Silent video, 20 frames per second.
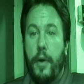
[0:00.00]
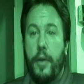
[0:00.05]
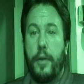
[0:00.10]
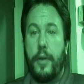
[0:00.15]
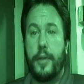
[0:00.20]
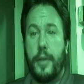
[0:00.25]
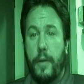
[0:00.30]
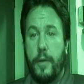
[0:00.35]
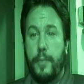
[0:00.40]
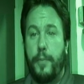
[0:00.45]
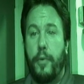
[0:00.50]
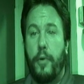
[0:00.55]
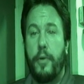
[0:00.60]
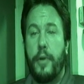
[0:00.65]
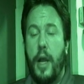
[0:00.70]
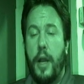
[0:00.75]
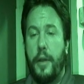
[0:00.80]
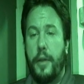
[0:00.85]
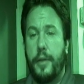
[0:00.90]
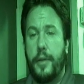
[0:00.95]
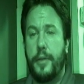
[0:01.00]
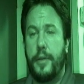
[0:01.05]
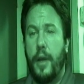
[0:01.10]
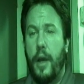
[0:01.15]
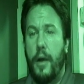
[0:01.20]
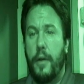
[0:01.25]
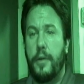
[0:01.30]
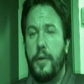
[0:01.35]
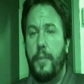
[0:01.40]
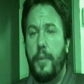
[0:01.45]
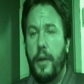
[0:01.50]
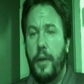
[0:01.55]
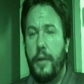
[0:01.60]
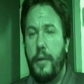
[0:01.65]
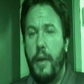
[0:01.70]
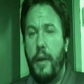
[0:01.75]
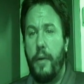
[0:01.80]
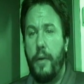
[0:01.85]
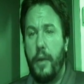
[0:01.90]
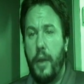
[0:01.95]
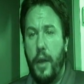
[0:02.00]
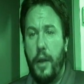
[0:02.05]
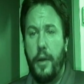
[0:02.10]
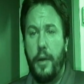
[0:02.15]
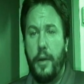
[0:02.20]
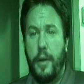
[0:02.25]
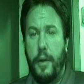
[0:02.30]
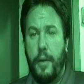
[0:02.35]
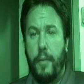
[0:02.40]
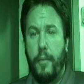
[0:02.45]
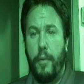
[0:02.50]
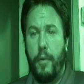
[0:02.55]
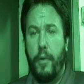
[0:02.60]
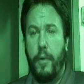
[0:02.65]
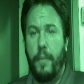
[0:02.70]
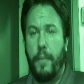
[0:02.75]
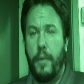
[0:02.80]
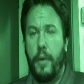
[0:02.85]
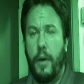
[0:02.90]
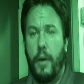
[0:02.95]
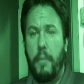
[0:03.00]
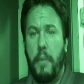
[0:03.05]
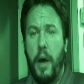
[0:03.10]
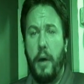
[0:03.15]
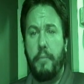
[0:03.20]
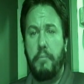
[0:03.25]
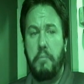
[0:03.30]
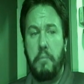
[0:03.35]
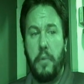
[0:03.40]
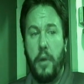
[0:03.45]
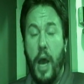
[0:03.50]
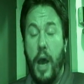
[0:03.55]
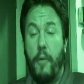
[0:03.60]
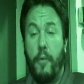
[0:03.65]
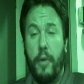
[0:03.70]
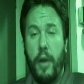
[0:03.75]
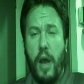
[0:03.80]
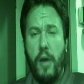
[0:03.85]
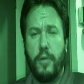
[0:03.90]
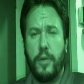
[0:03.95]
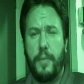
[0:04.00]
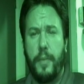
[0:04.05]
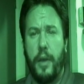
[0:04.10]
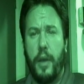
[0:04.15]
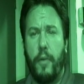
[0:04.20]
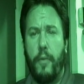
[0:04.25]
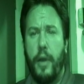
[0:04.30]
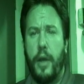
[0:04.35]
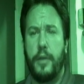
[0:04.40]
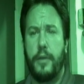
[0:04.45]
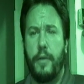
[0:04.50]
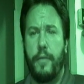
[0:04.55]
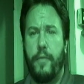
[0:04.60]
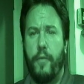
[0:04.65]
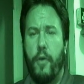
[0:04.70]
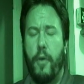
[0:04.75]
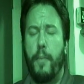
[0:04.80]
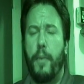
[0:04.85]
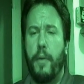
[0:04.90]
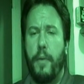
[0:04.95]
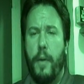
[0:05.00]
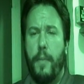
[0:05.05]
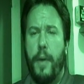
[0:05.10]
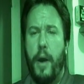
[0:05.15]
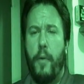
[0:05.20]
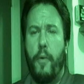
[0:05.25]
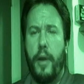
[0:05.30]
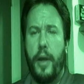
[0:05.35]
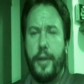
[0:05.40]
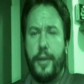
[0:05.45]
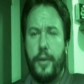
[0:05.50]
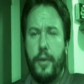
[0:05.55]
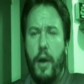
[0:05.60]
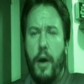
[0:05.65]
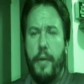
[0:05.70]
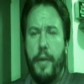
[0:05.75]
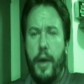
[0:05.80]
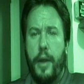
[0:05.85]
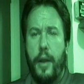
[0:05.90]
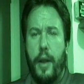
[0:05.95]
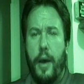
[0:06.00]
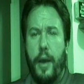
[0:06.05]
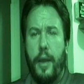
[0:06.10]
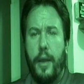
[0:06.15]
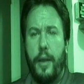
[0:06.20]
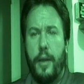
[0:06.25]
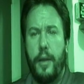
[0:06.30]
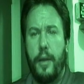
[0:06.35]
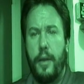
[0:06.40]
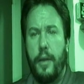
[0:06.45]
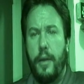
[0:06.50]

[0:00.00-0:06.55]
brother because I was pulled out of the cell to be interrogated in a room about not what I was being arrested for, but about what I saw that night.